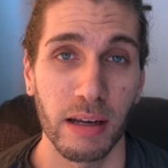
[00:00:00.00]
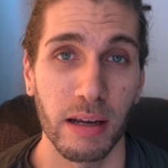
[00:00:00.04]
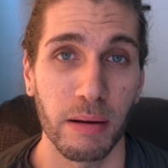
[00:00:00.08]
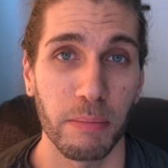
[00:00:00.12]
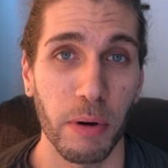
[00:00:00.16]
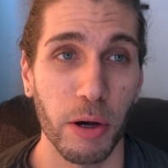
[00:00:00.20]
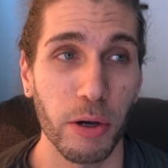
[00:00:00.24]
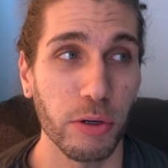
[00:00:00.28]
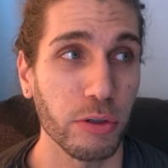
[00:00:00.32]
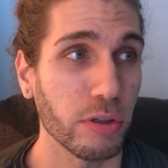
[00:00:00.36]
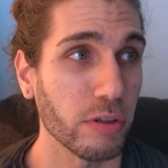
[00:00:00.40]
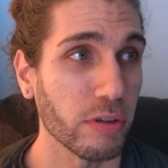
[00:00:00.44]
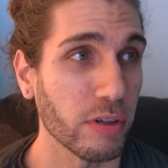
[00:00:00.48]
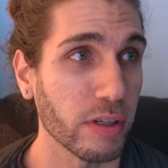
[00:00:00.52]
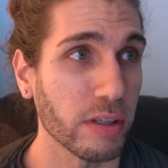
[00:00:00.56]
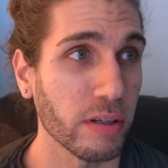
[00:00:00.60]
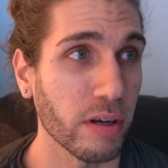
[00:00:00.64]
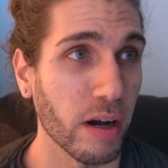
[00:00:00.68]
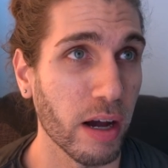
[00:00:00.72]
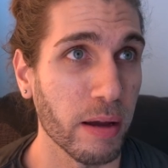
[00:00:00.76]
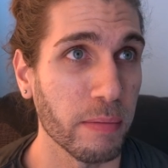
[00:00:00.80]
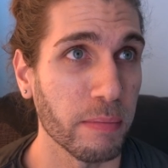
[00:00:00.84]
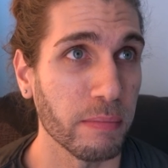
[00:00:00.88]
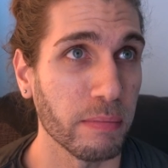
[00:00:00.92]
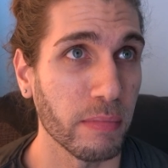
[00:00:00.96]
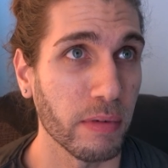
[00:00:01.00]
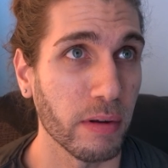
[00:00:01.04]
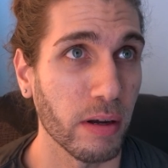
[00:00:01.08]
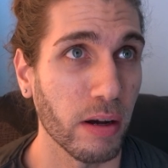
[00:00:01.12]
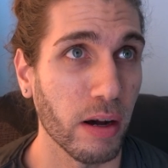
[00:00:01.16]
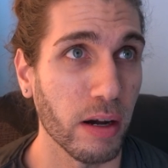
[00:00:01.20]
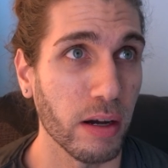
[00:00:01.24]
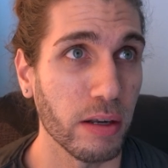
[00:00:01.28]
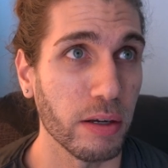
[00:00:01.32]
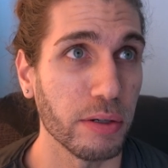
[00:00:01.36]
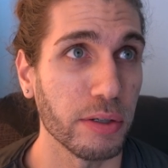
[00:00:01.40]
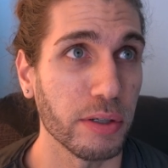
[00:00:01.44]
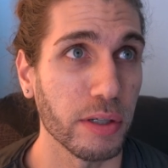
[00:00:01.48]
Most of the time,
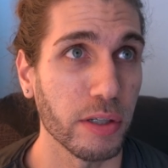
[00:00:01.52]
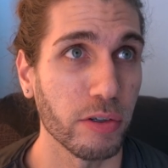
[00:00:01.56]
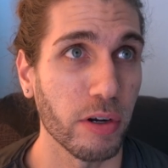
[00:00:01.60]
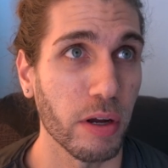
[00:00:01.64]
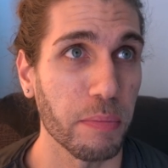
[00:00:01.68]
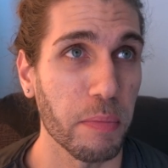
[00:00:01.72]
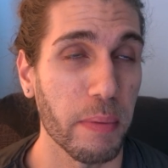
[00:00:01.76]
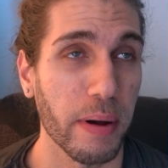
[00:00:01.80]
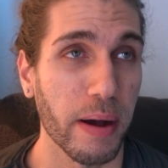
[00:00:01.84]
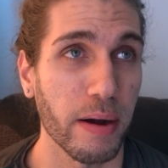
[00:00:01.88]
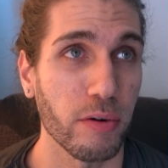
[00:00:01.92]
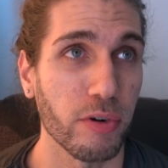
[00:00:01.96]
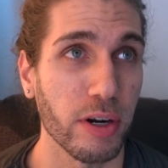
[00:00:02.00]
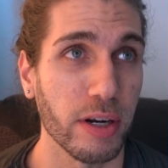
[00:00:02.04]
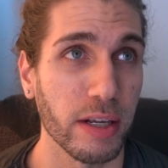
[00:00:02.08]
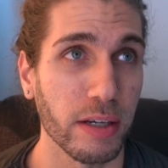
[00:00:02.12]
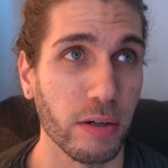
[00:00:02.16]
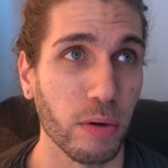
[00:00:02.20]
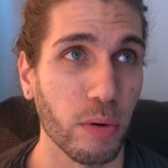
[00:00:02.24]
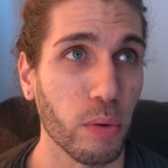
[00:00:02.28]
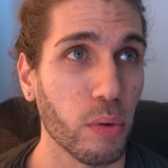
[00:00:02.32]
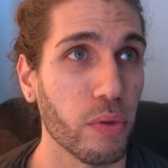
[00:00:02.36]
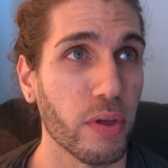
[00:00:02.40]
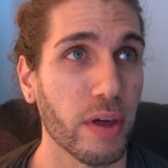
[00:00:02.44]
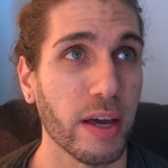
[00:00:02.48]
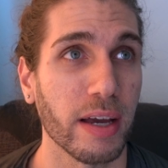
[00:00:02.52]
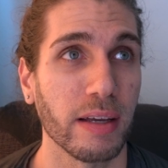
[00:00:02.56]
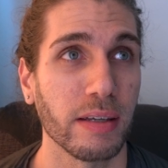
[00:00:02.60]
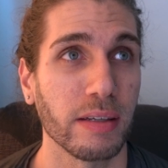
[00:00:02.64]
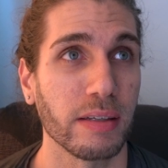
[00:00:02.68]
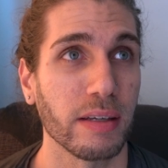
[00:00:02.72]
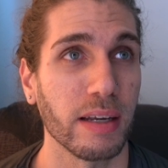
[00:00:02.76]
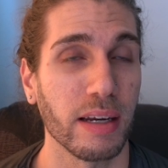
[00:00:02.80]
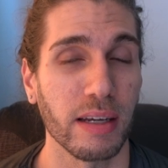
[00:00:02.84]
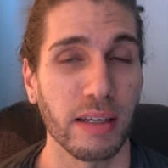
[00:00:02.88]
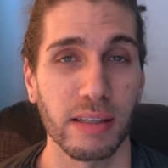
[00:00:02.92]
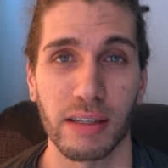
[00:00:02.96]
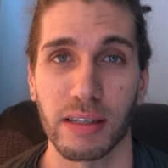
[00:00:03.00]
I lucid dream about really cool
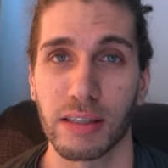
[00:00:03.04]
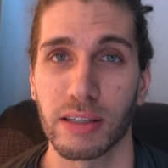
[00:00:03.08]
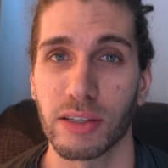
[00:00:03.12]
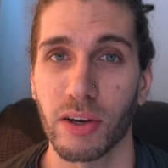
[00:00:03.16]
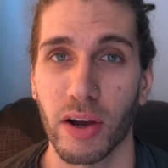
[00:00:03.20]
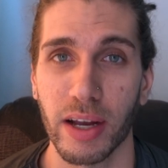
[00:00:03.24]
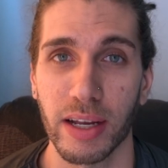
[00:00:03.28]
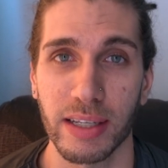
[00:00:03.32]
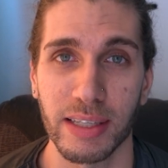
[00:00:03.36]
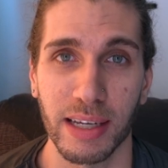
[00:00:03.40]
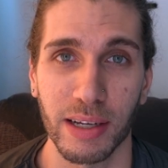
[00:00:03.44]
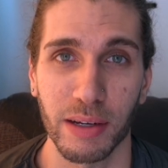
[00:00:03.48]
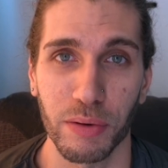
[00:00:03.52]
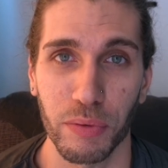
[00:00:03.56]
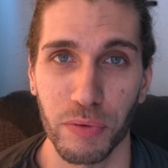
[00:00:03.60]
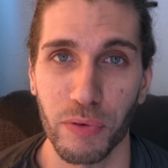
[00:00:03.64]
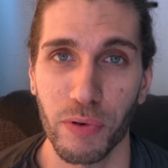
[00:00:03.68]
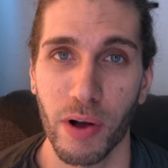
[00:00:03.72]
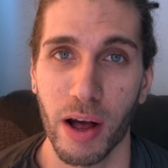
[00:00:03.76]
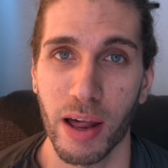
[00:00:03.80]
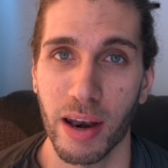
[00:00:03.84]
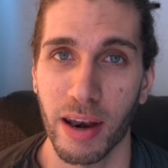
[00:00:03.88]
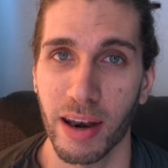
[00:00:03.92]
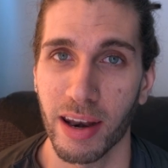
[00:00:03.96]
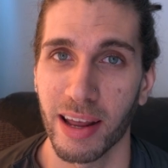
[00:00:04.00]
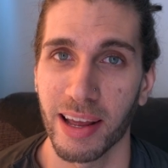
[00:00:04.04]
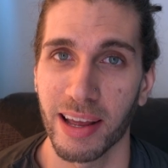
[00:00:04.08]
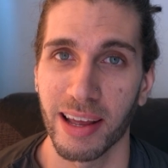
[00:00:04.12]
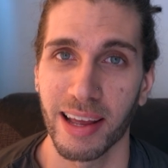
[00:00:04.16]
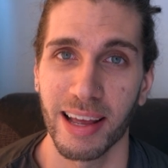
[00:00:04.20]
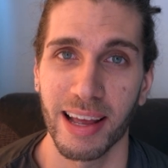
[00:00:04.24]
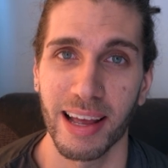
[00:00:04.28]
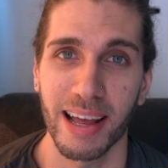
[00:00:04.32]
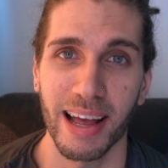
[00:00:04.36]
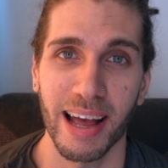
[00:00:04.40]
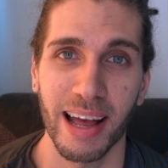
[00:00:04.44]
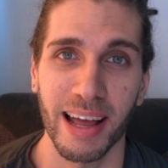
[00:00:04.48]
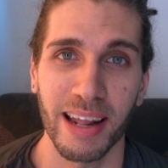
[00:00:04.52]
things and it's exciting and fun
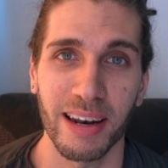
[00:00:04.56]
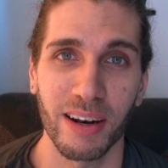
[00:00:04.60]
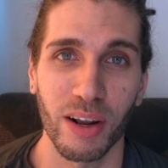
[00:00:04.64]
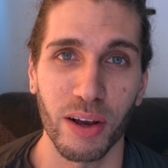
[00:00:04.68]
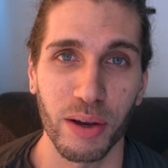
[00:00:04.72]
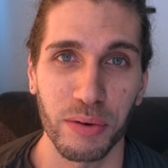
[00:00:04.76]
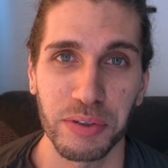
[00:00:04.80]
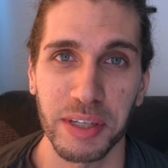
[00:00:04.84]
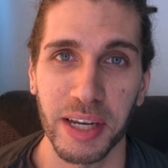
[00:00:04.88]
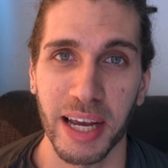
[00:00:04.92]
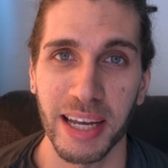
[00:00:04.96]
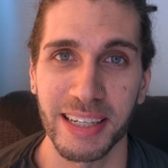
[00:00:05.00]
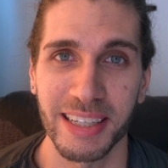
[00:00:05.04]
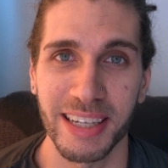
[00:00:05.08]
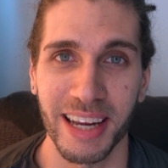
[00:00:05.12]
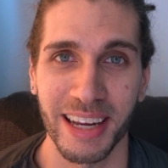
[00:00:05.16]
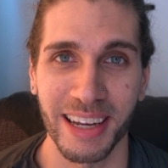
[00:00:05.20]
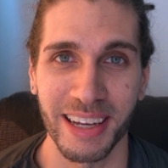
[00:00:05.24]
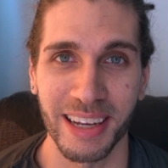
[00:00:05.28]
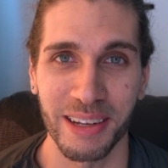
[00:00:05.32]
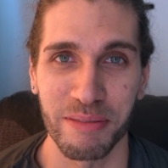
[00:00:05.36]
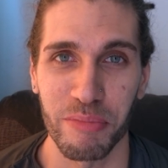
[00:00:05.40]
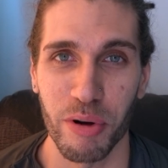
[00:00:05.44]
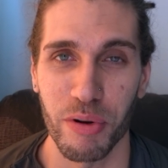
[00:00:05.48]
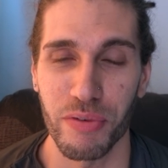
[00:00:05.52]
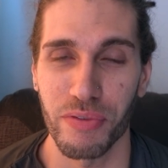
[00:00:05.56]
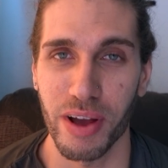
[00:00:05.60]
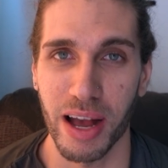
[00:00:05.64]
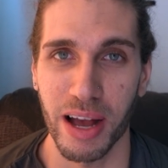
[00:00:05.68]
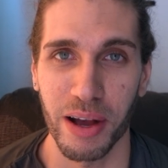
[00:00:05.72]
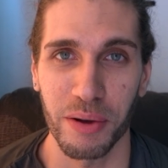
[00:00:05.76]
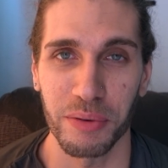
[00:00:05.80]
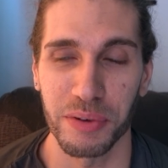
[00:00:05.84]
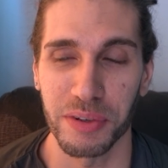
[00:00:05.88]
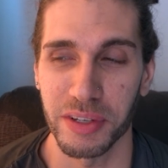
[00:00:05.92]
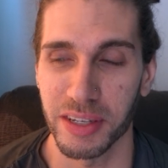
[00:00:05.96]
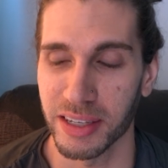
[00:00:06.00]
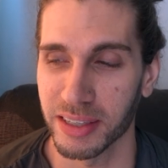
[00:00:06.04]
and life changing and
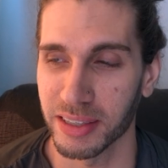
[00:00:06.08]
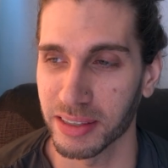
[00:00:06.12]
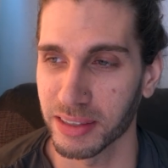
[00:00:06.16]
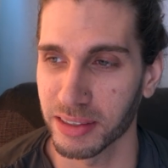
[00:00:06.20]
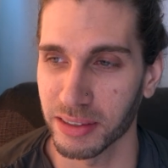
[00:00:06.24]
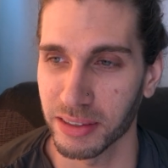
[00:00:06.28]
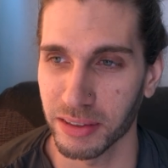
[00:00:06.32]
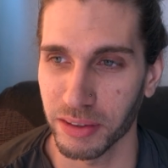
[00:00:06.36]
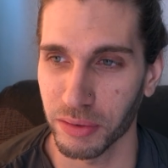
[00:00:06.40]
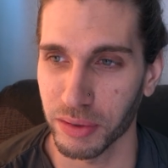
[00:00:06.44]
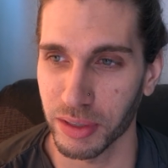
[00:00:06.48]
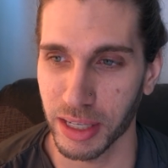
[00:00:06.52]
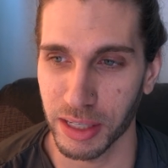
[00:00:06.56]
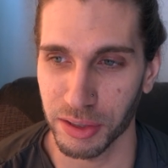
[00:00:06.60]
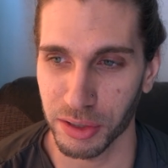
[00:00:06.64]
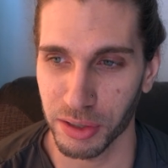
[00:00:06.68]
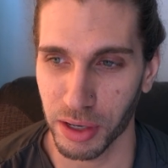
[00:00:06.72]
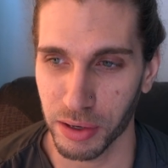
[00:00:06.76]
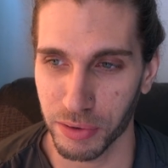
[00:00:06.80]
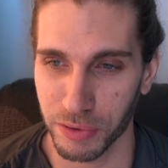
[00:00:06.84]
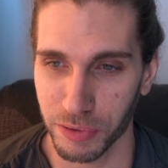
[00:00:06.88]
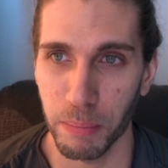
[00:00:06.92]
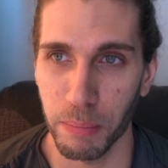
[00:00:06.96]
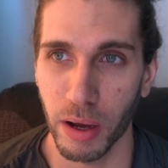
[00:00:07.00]
profound and all of that stuff.